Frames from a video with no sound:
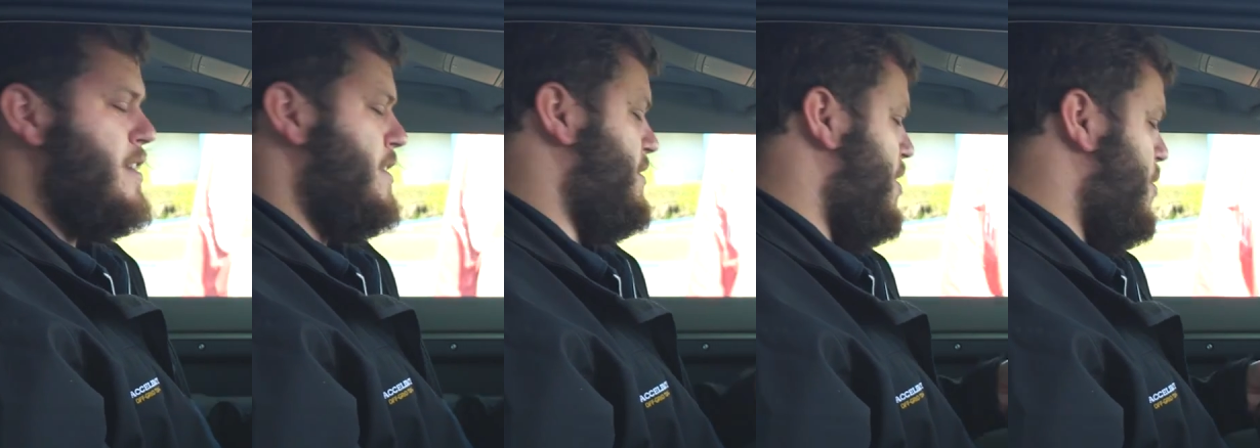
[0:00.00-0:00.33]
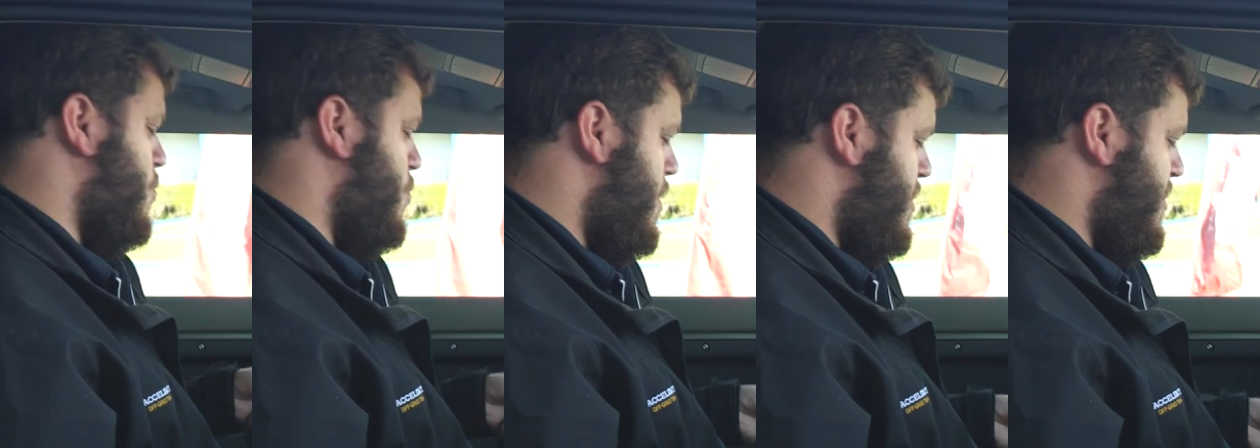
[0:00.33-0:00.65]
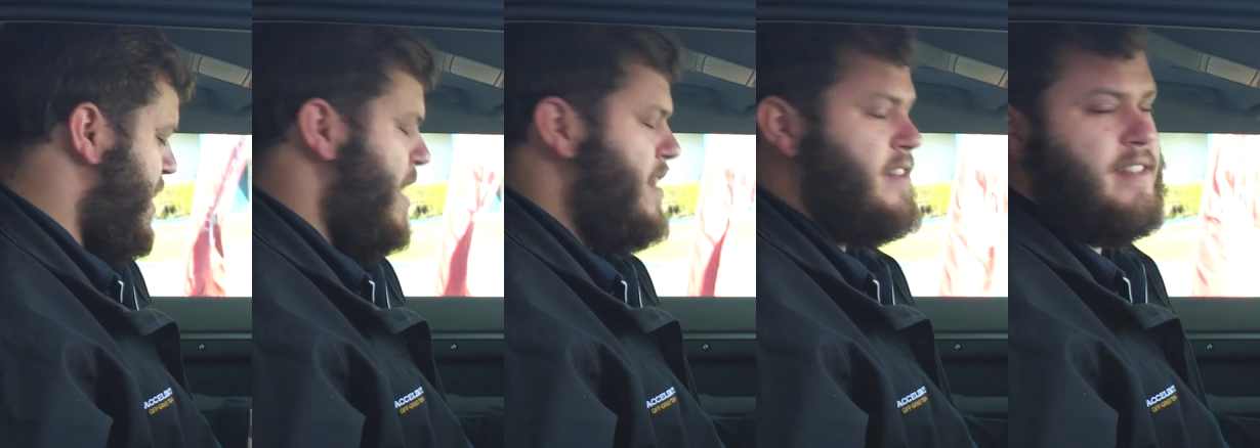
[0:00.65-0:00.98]
So what
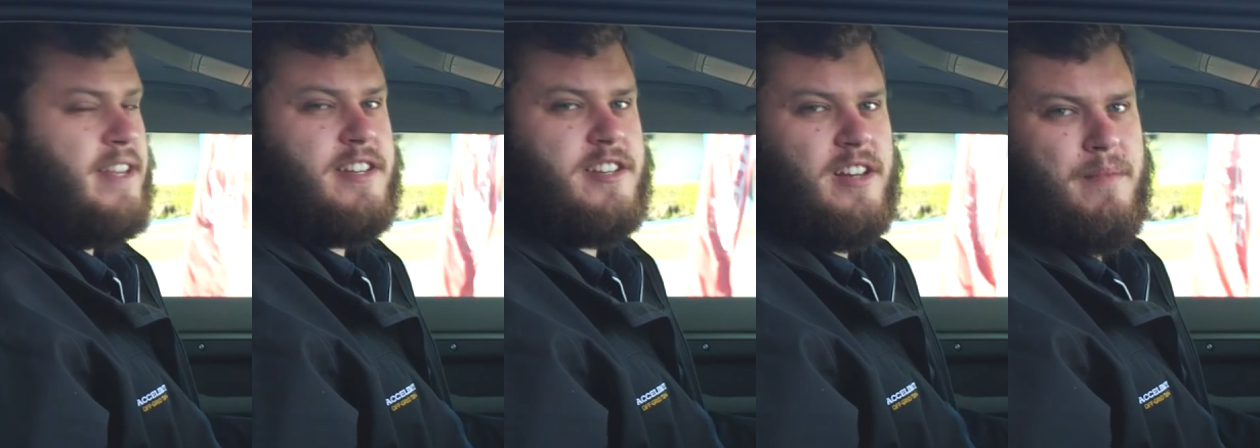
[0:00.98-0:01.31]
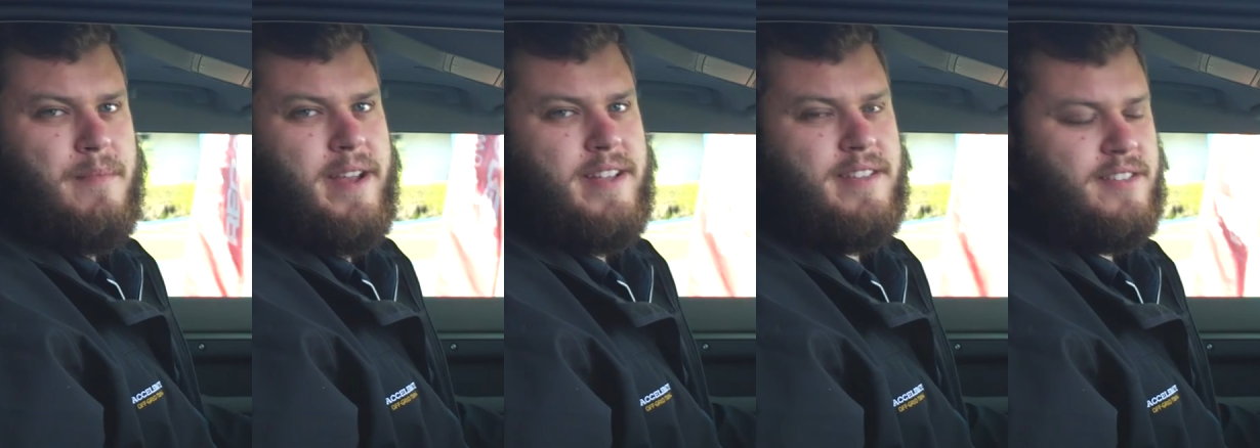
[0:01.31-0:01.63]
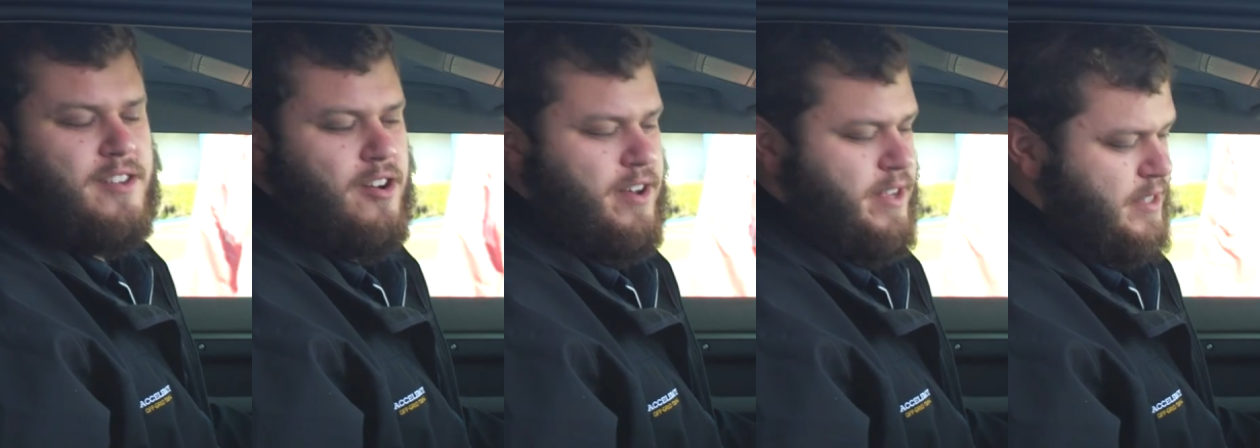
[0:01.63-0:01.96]
that essentially means,
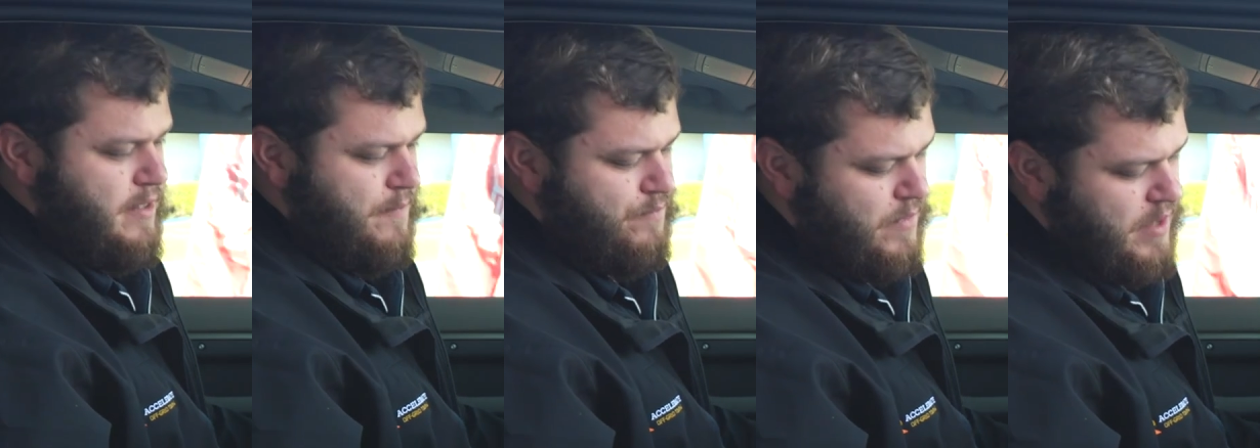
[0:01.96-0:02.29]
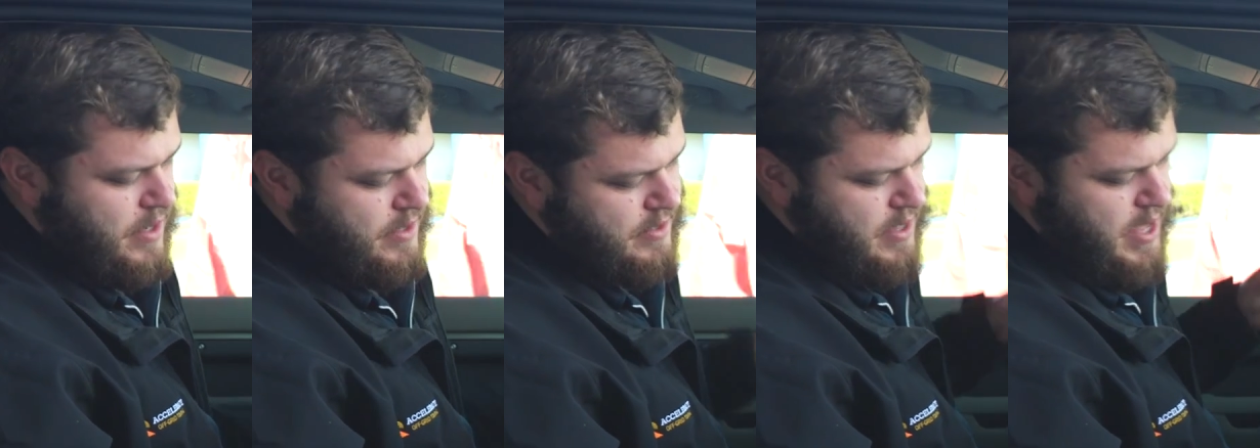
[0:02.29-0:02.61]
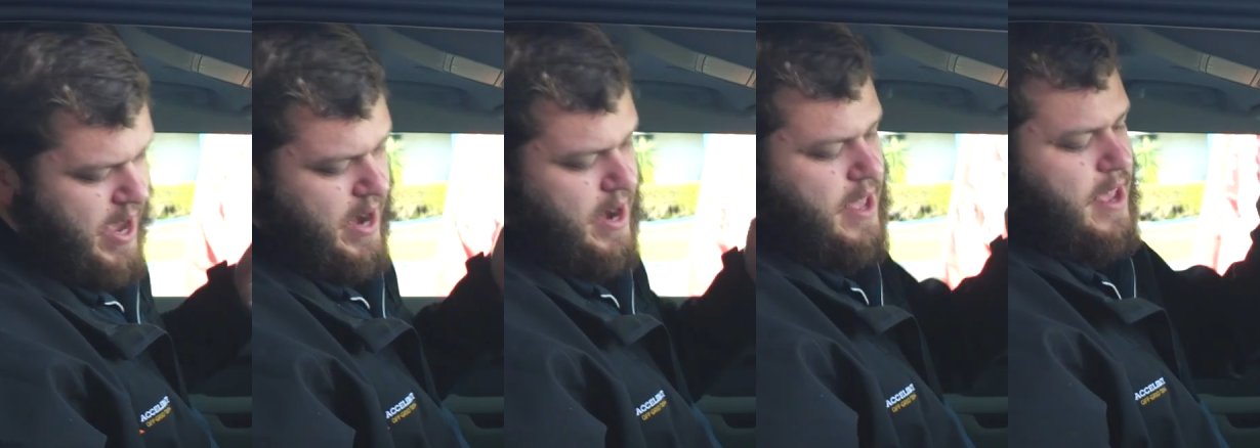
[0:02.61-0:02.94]
guys, is
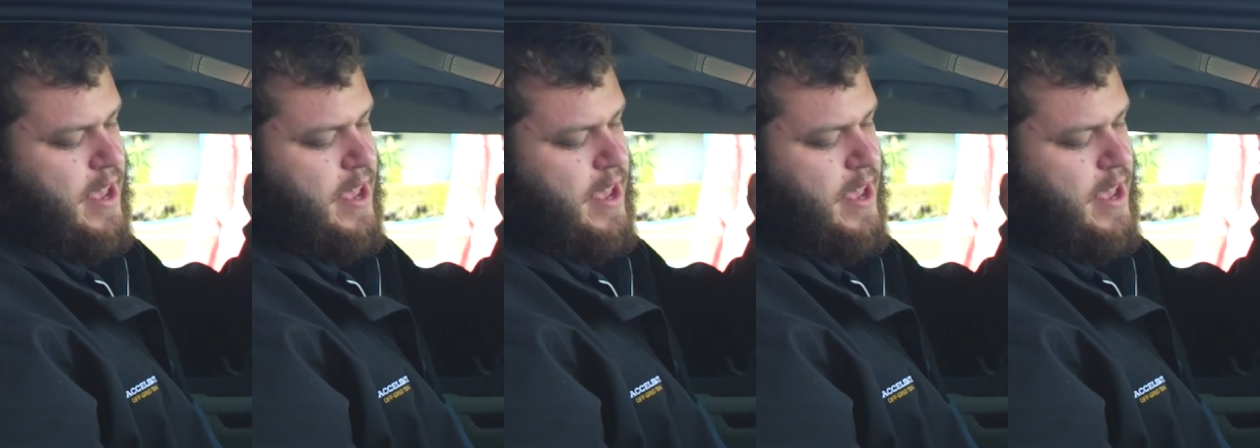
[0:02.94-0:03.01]
that